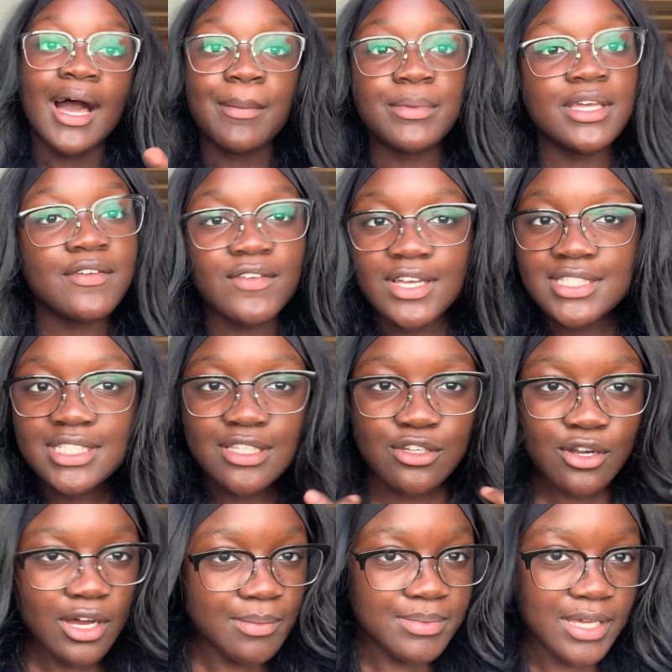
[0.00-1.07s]
gonna give you guys a
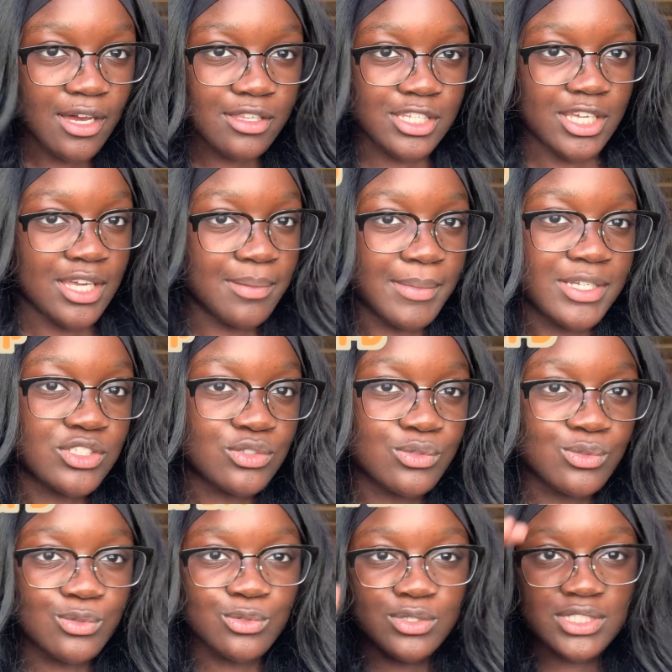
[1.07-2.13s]
little update on like my
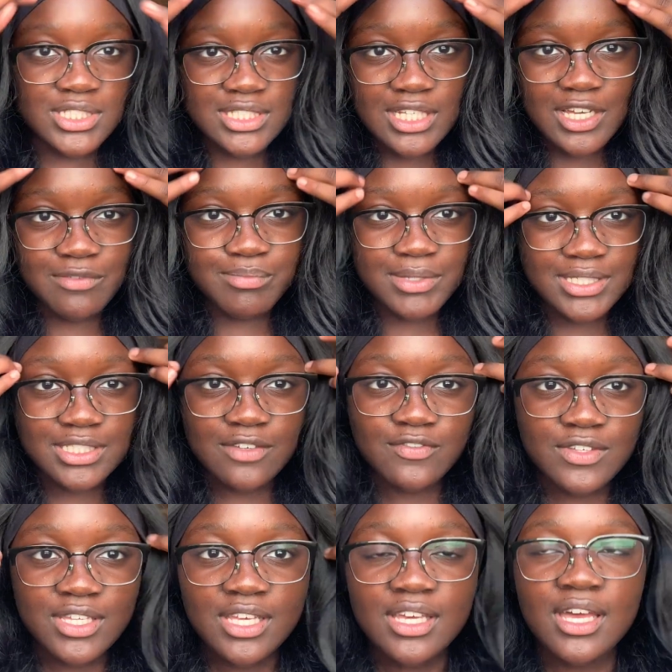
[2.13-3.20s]
school and stuff because I
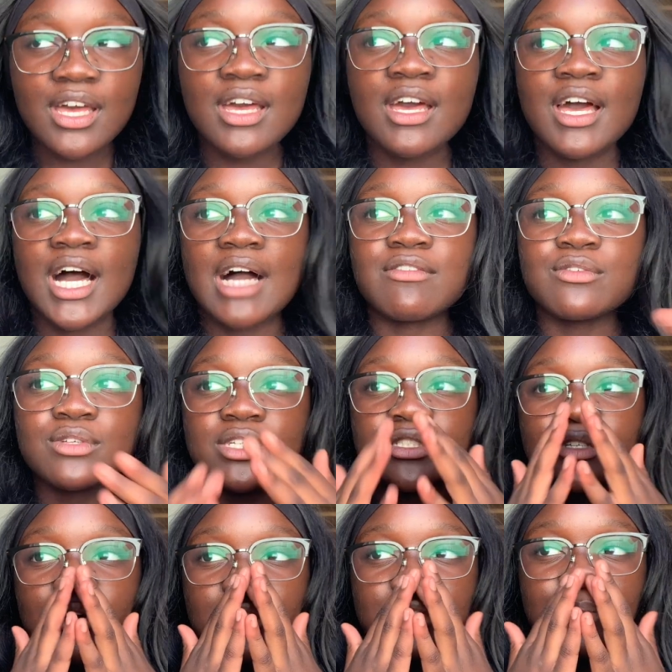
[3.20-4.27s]
feel like I haven't really
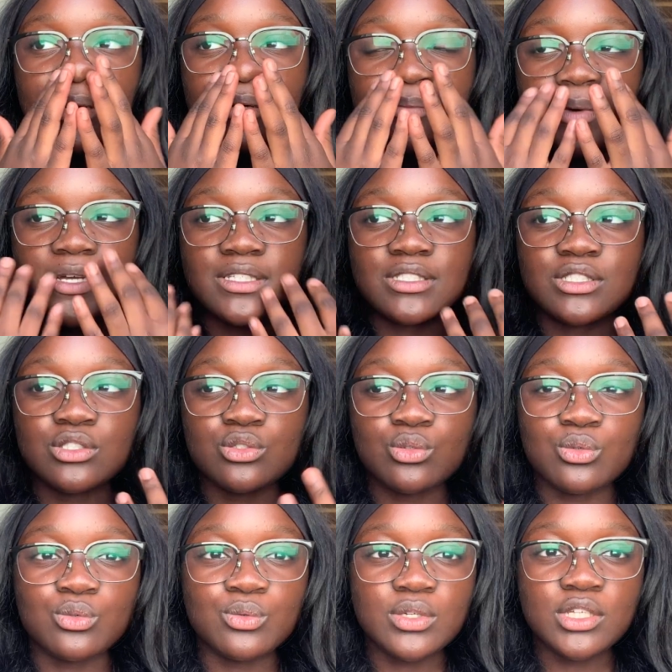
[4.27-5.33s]
talked about my
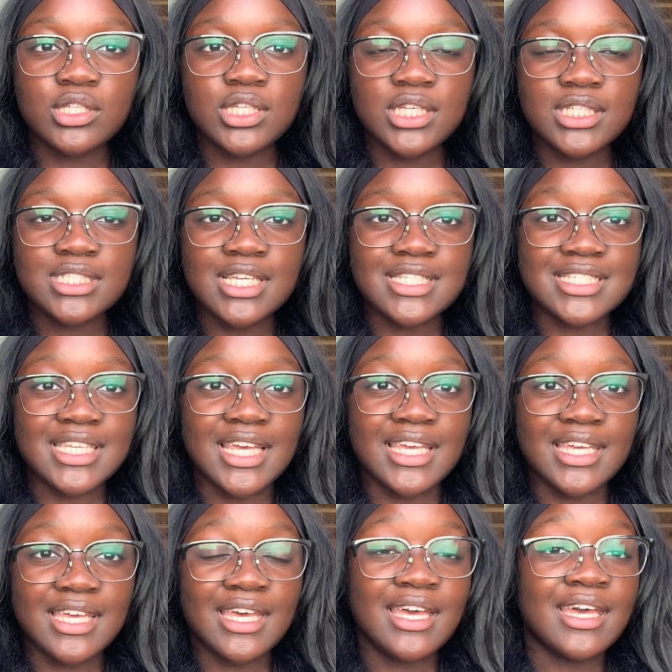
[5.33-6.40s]
school really since
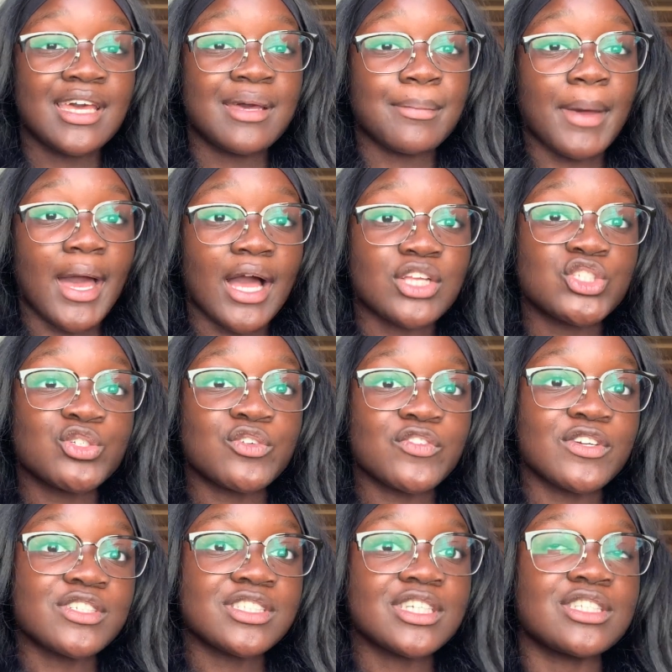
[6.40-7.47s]
like my actual
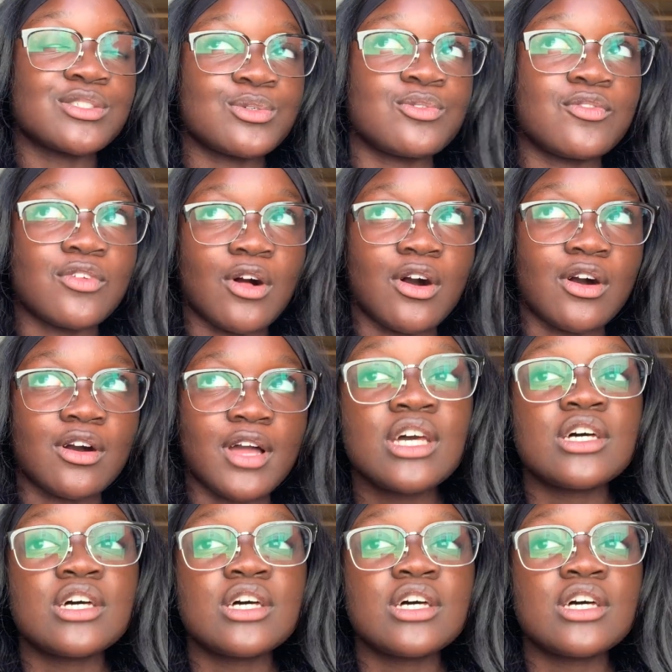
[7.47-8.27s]
first day school vlog.